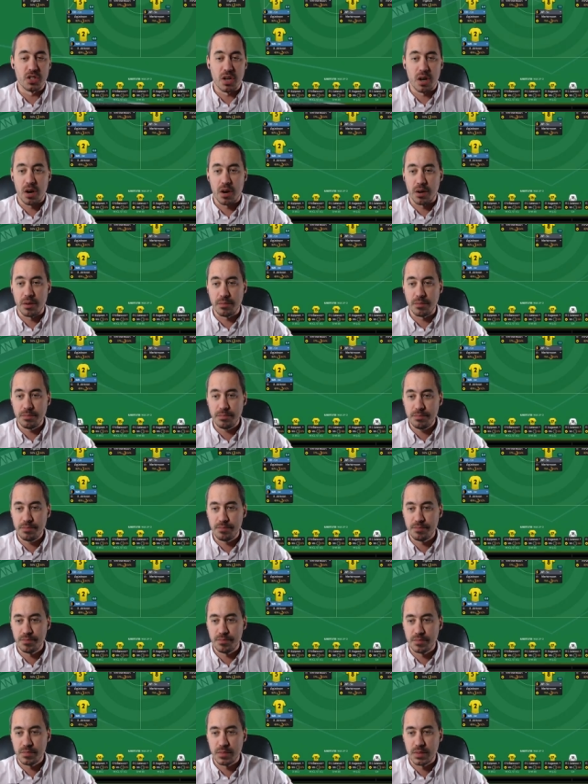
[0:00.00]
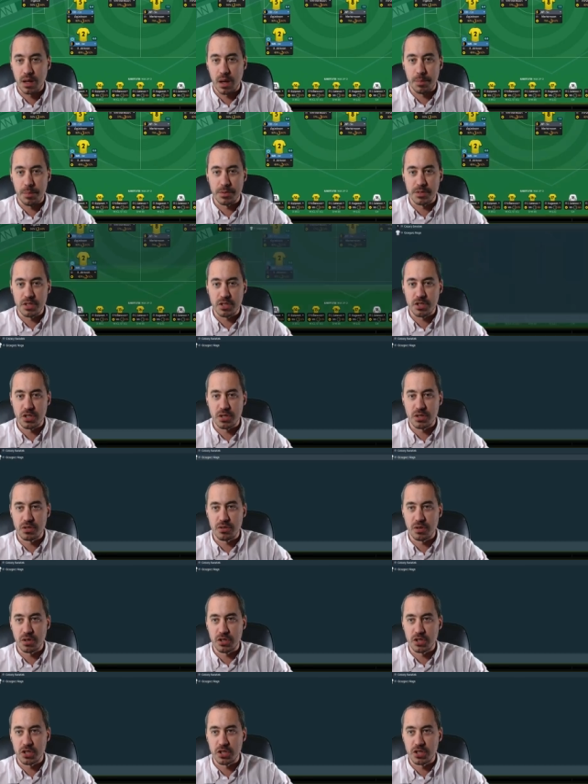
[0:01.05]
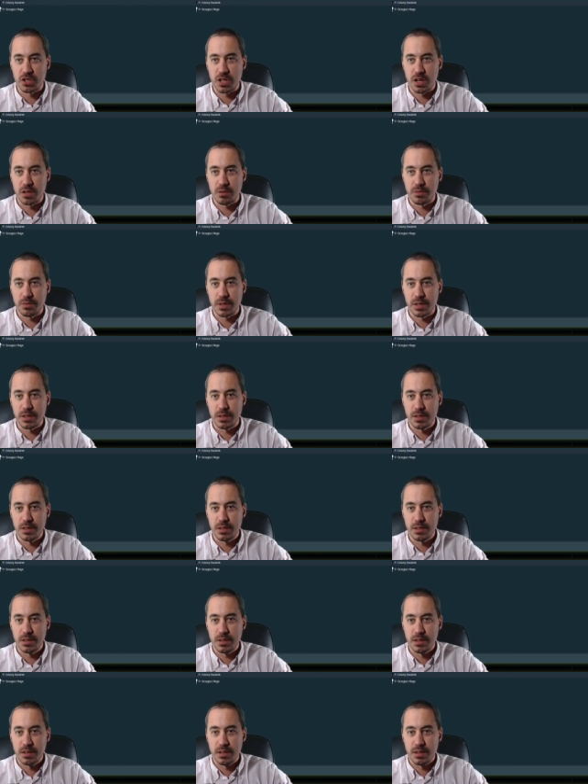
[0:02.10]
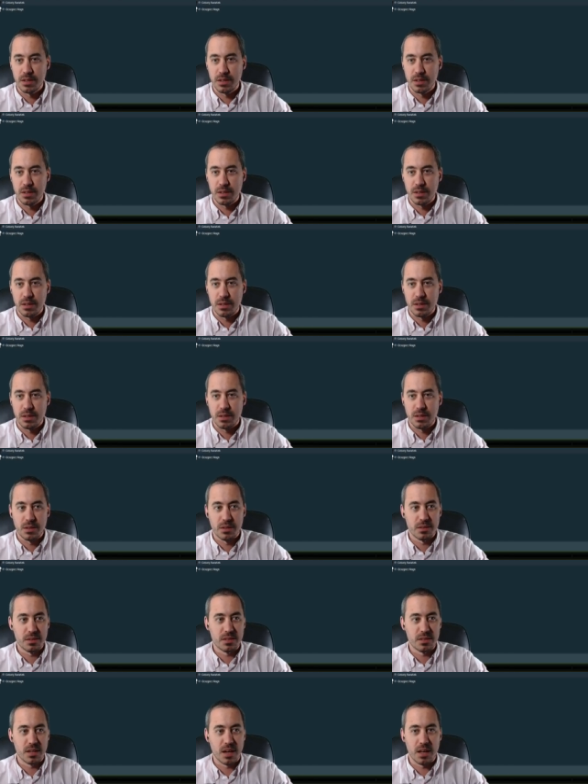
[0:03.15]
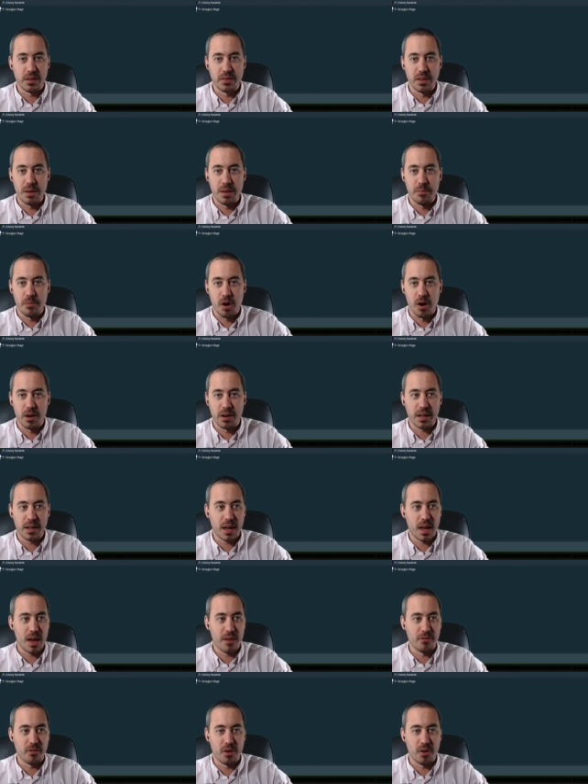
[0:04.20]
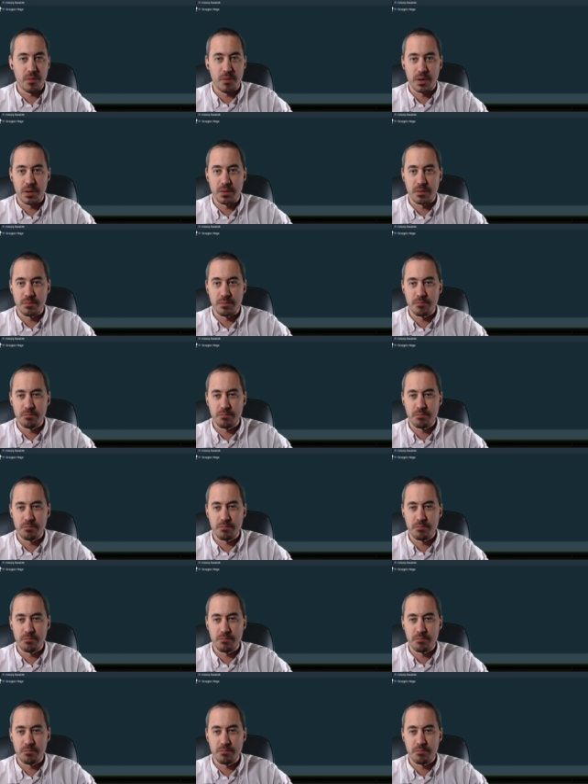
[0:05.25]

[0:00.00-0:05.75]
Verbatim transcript: our opposition instructions, shouldn't we? Tightly mark everyone.